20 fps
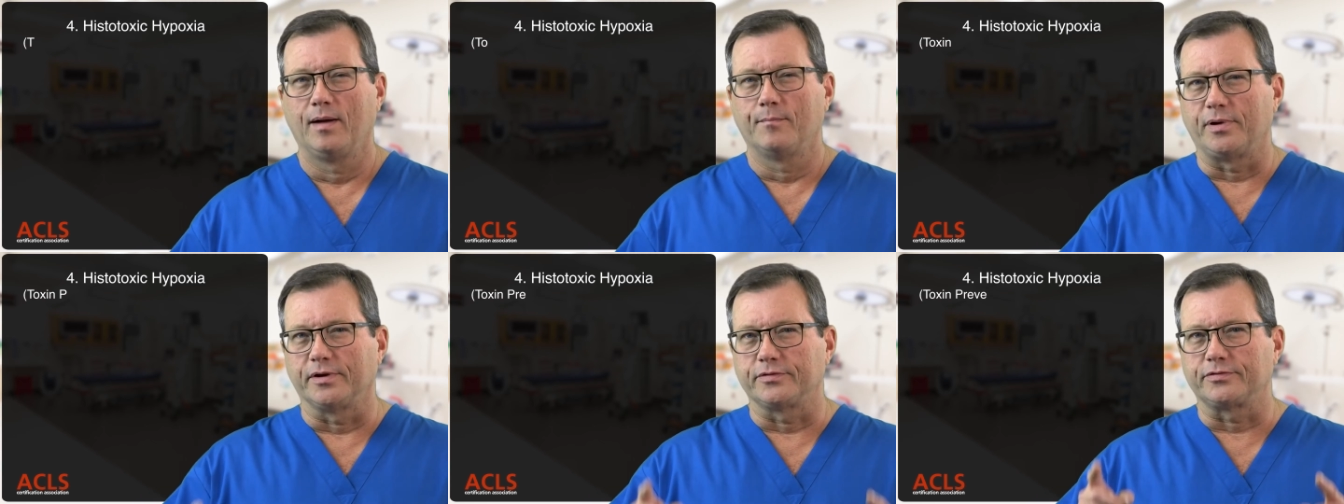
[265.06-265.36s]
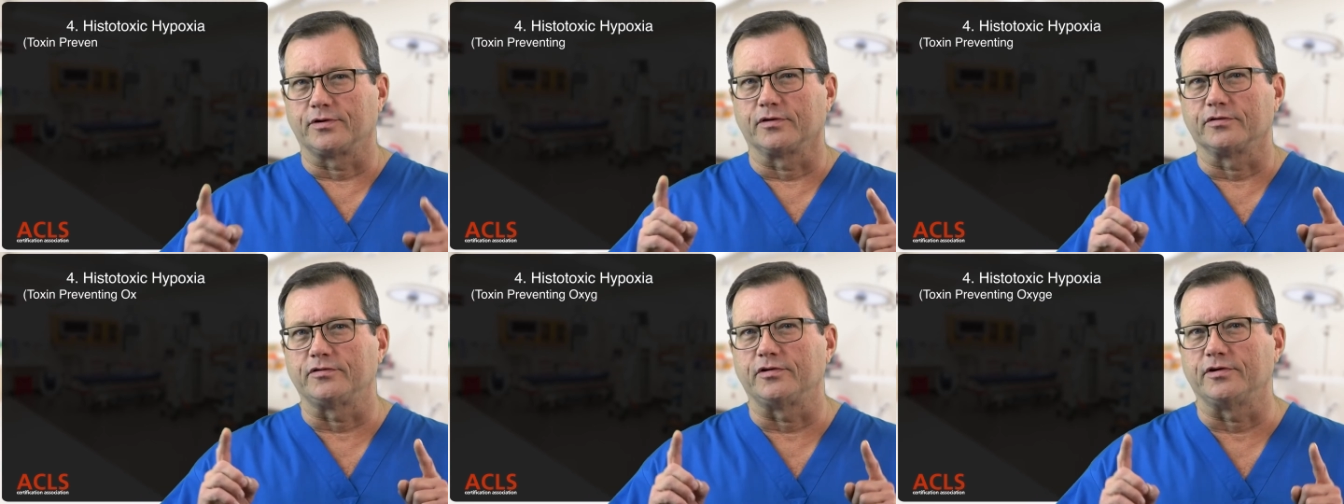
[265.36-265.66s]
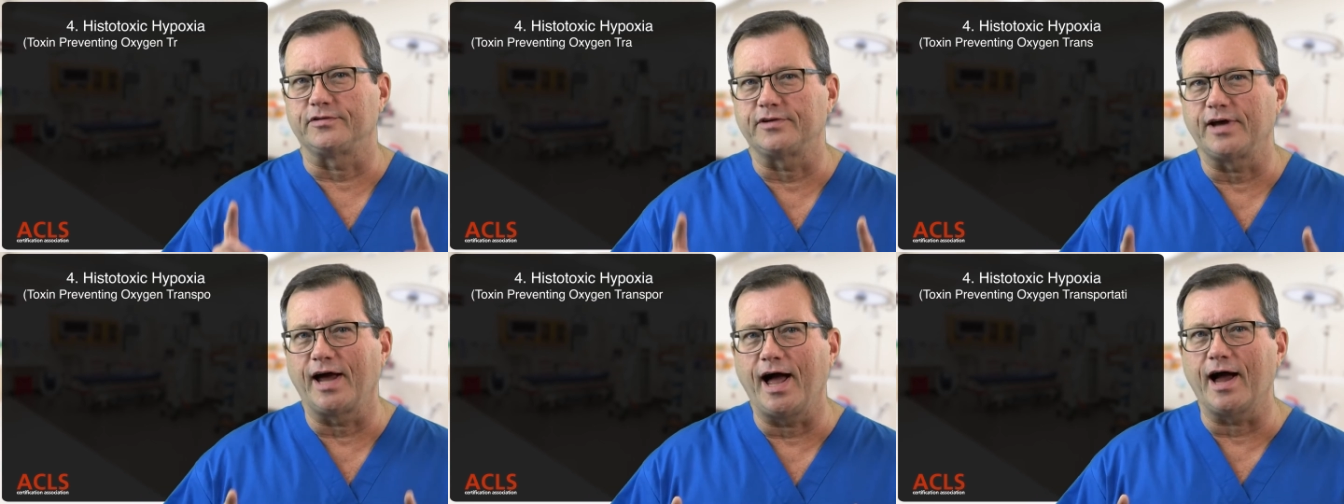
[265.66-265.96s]
but there's a
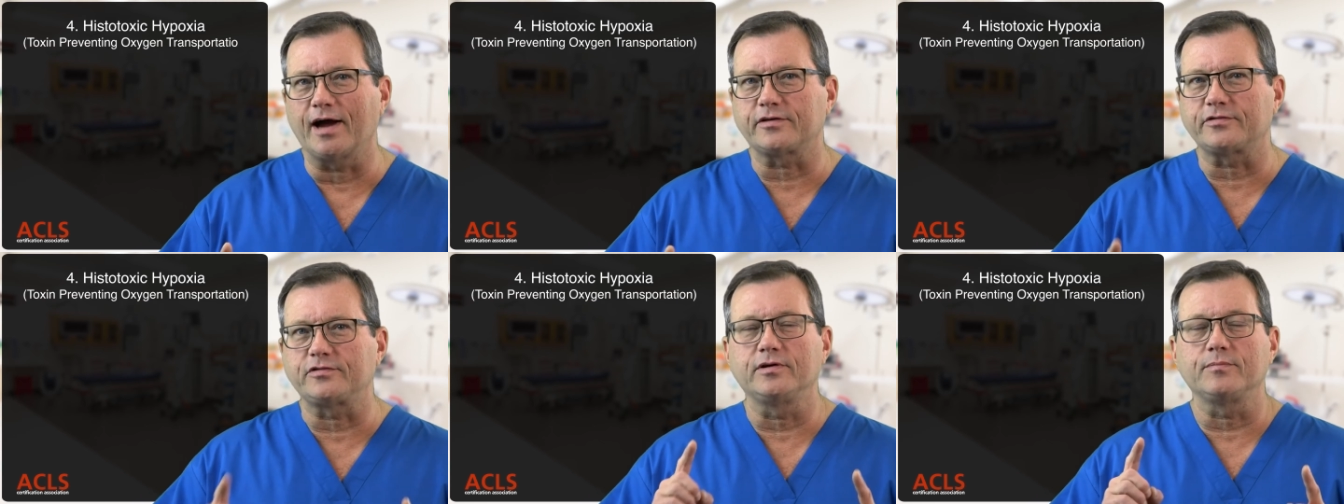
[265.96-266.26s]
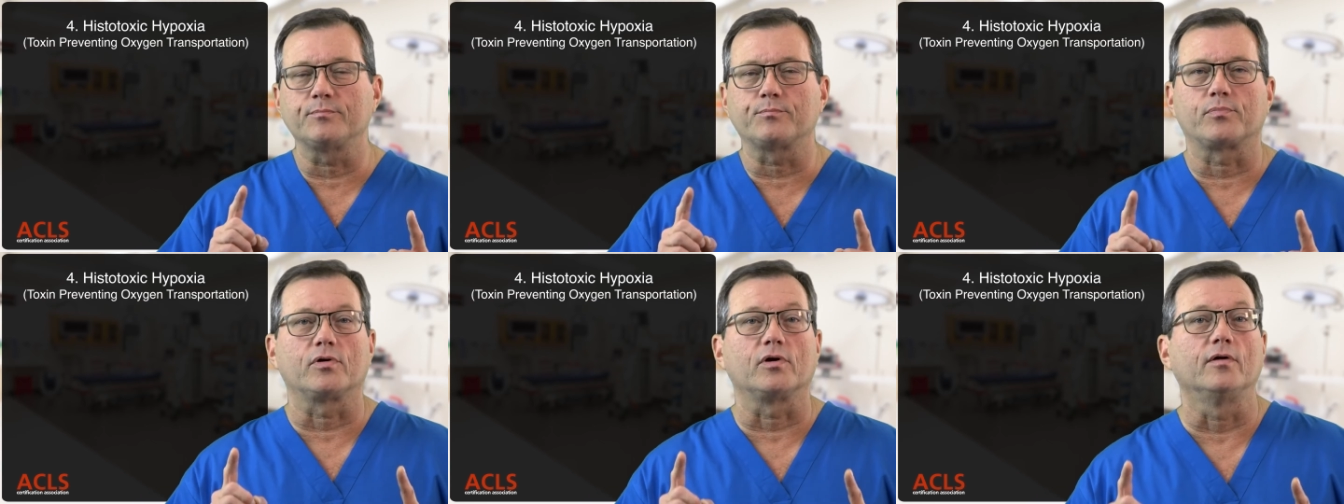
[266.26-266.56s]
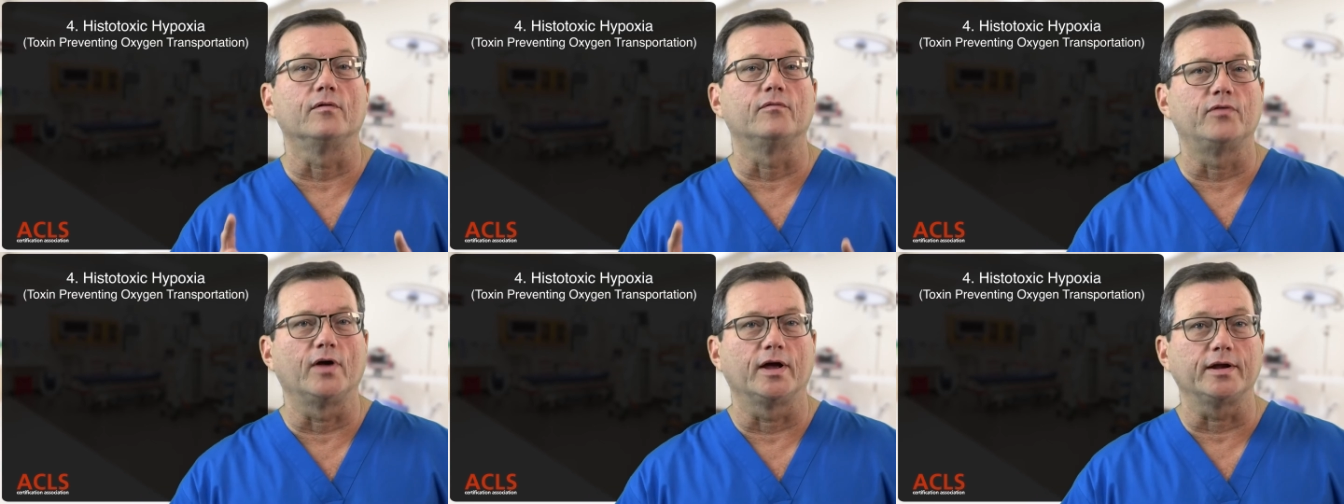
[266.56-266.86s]
toxin
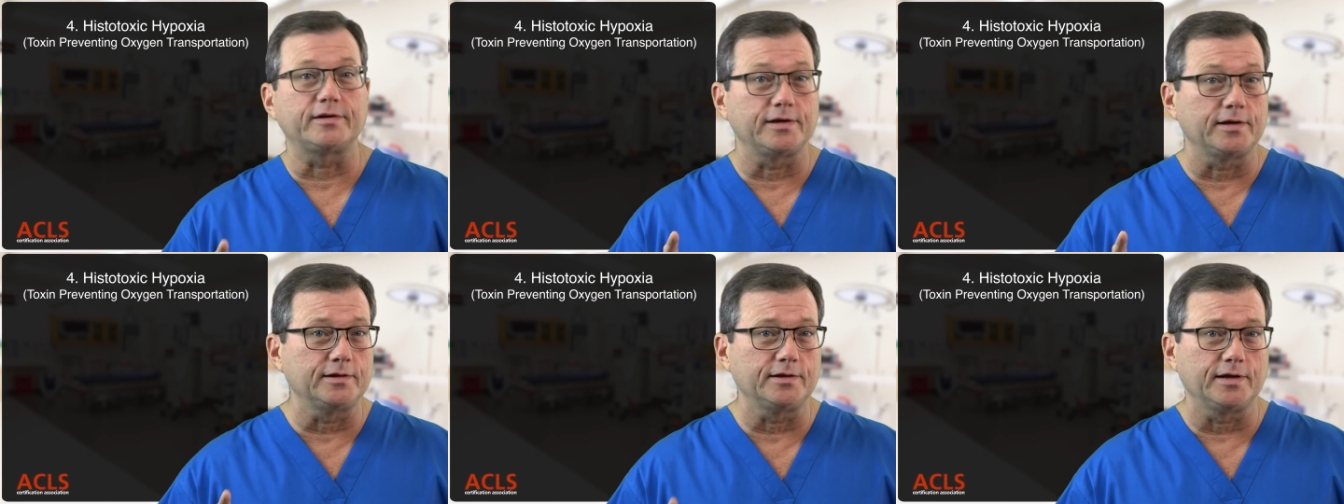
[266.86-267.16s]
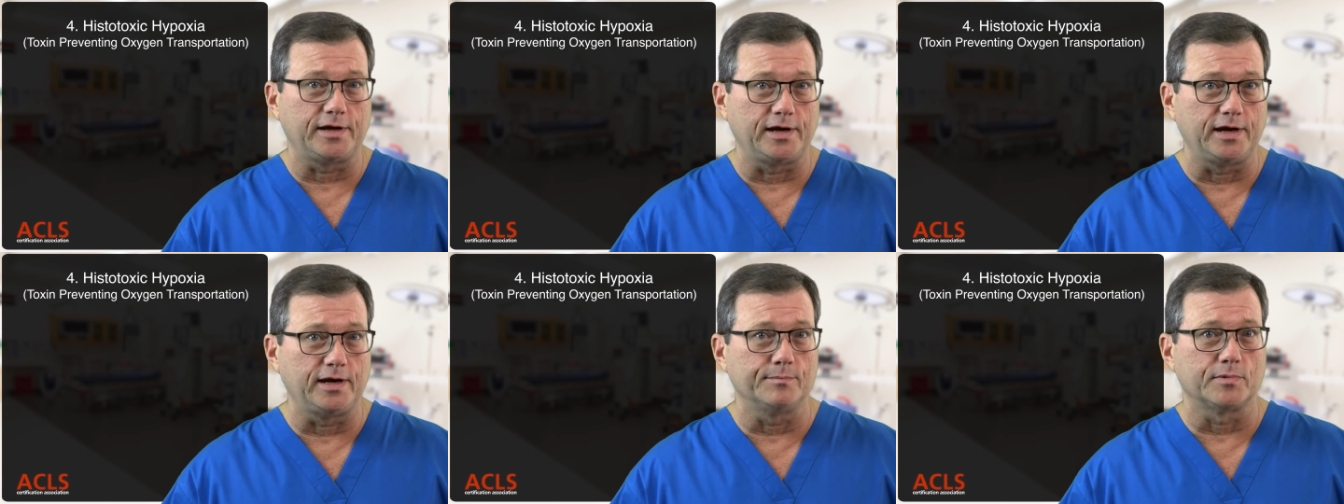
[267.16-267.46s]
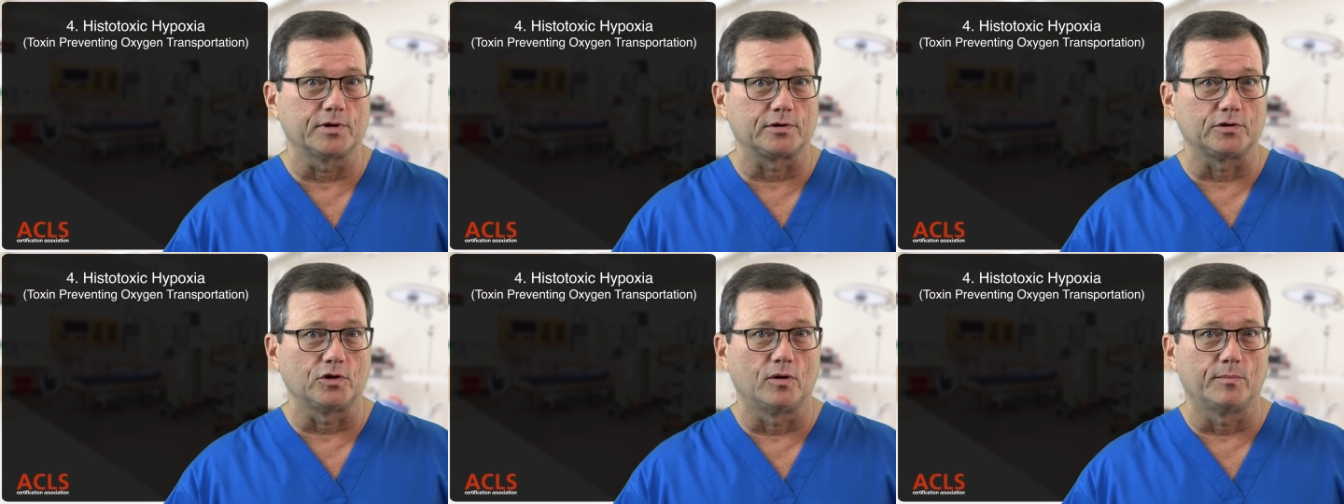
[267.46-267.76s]
preventing the
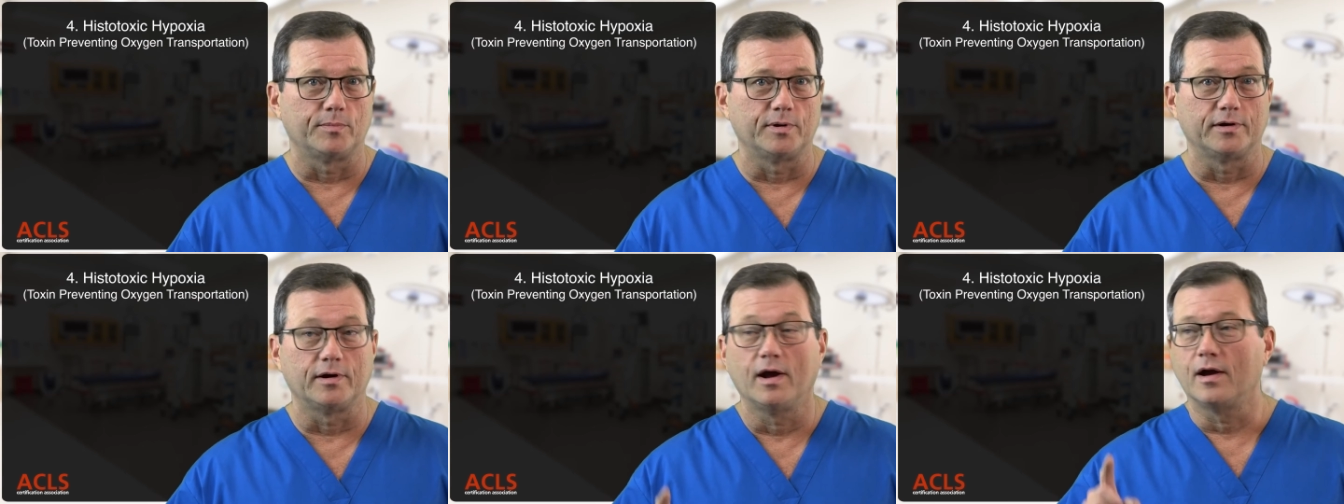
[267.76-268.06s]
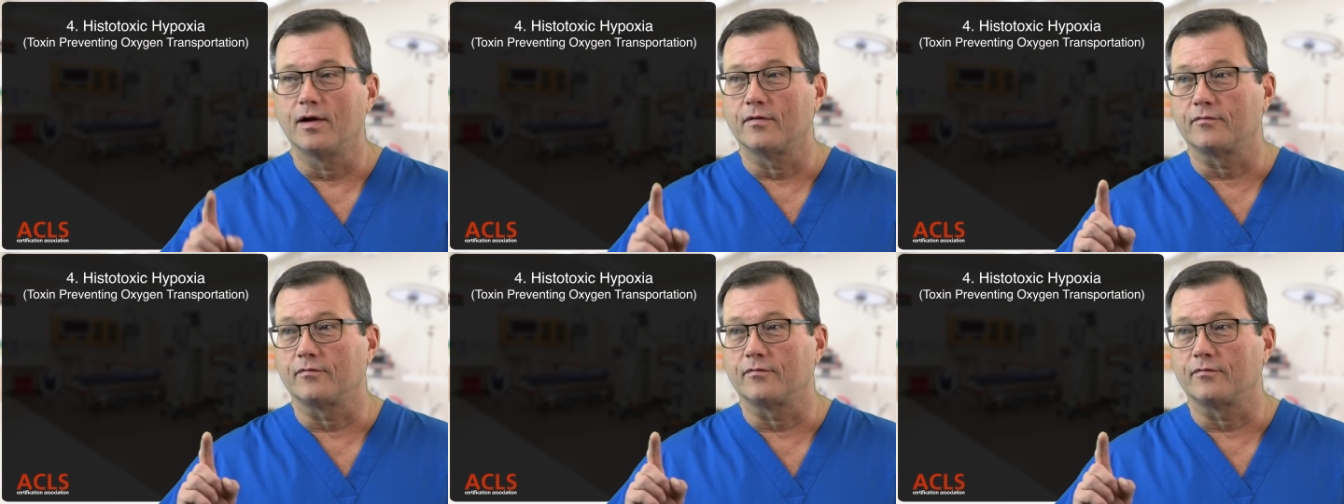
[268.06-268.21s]
hemoglobin